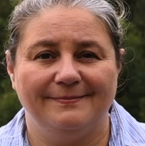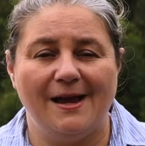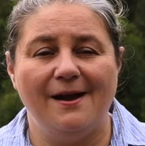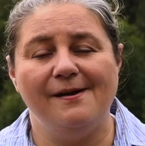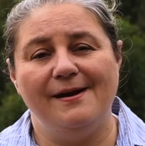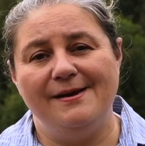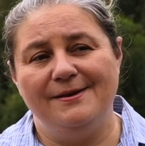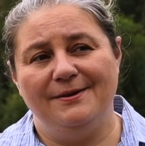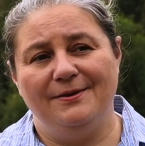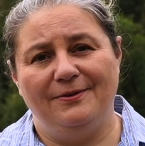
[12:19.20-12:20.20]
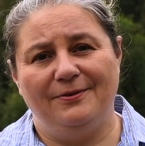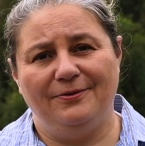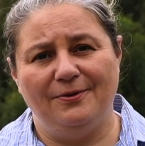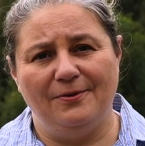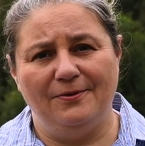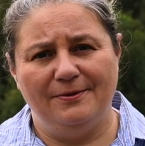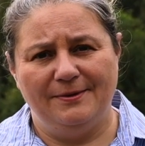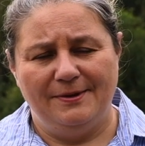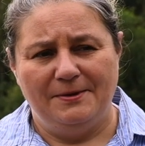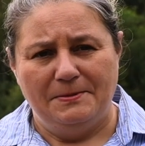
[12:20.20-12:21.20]
All right. So
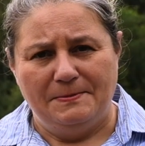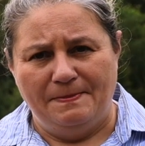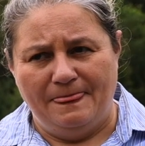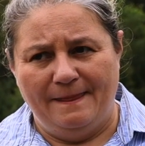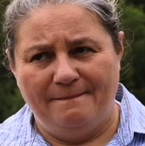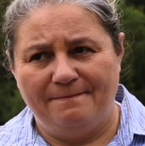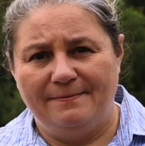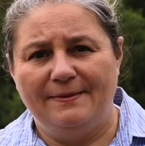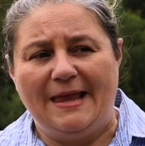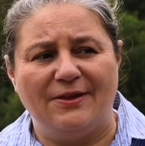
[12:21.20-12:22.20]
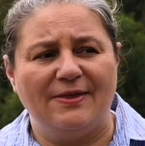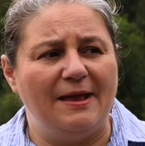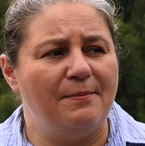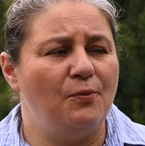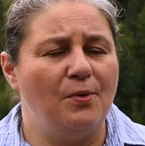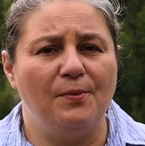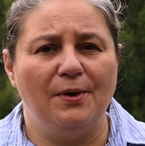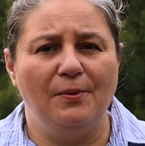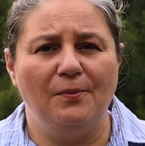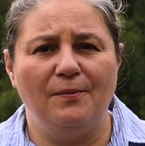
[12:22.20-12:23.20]
let's think about
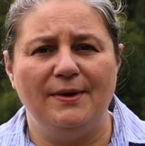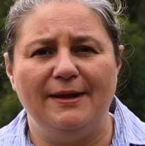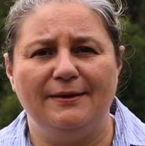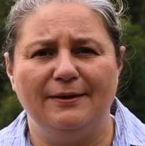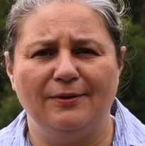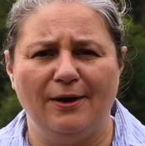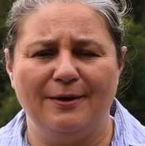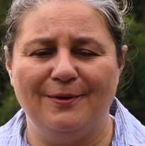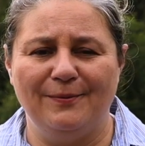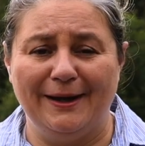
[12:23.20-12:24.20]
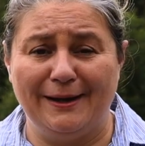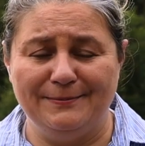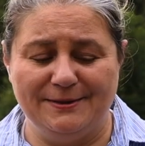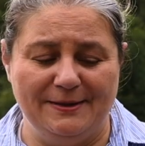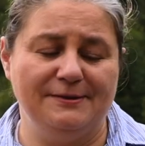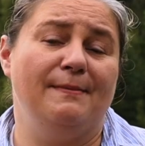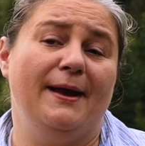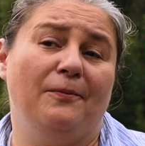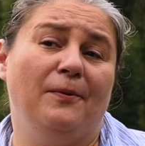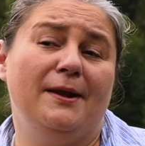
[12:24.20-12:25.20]
what we need to talk about when it comes to this
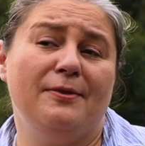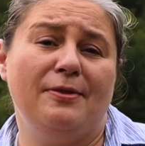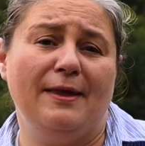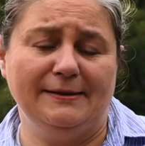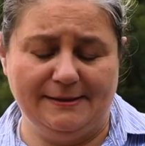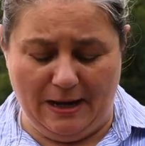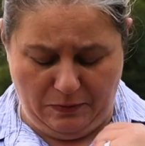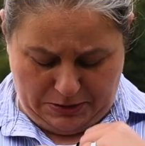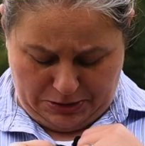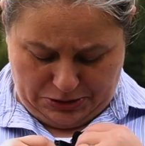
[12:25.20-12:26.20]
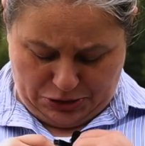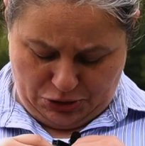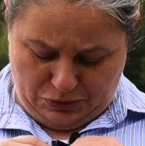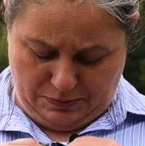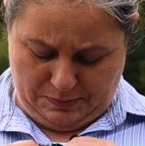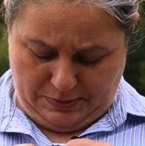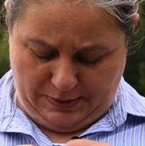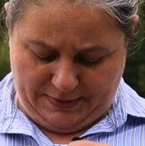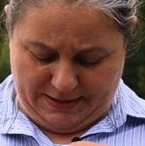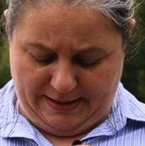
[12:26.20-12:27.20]
mic. One of the things I wanted to show, I
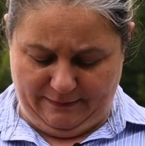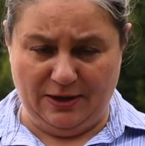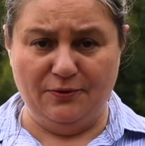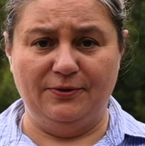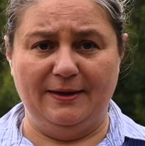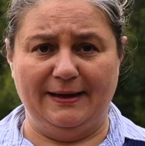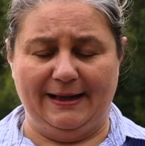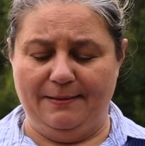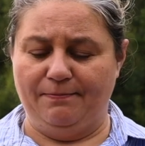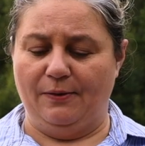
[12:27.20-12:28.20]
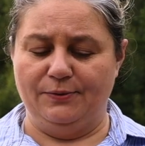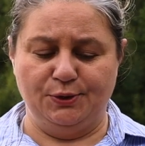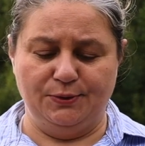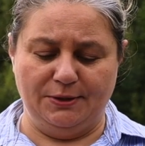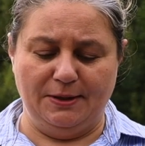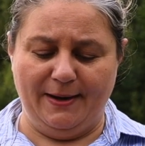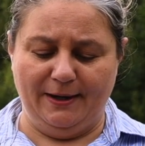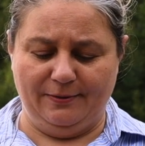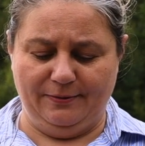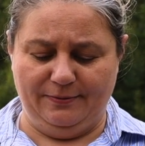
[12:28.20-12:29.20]
wasn't even using the clip. I was using
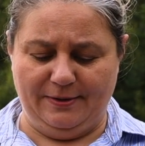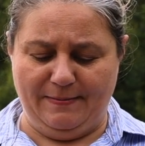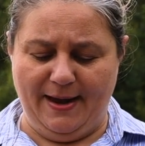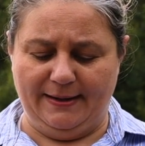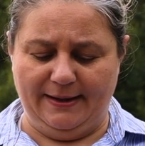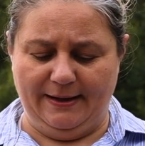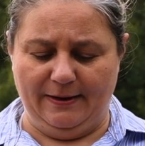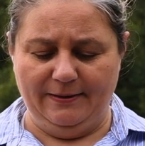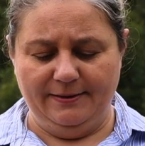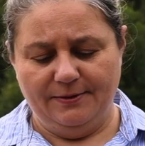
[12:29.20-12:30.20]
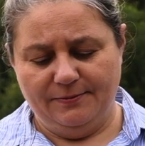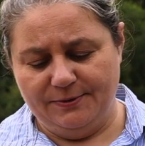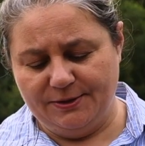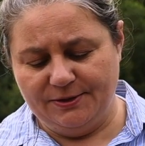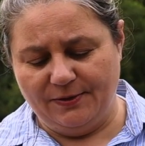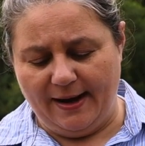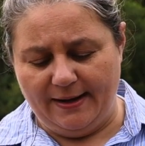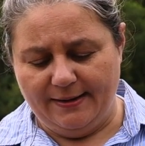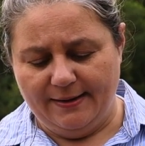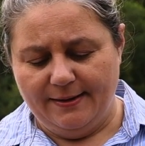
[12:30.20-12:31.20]
the magnet here, which is great.
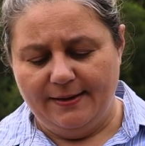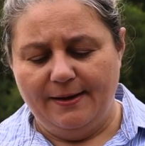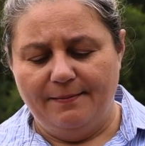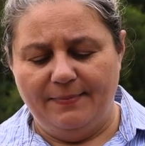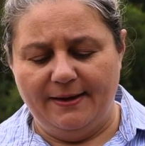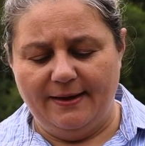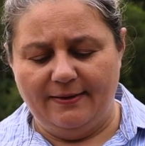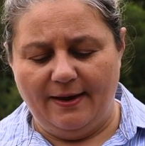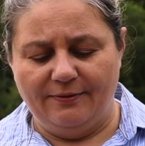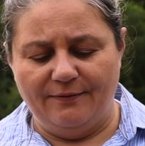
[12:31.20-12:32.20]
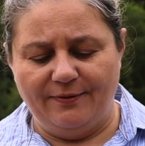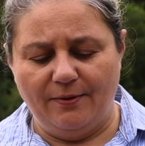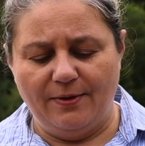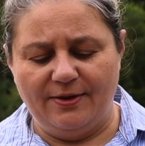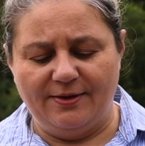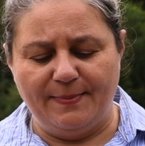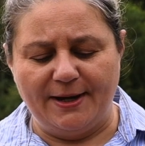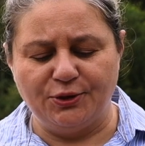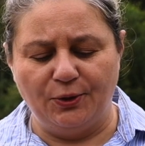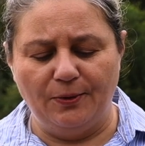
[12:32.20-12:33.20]
But this has a very
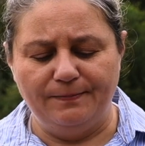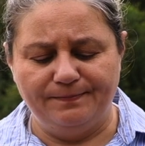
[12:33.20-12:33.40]
special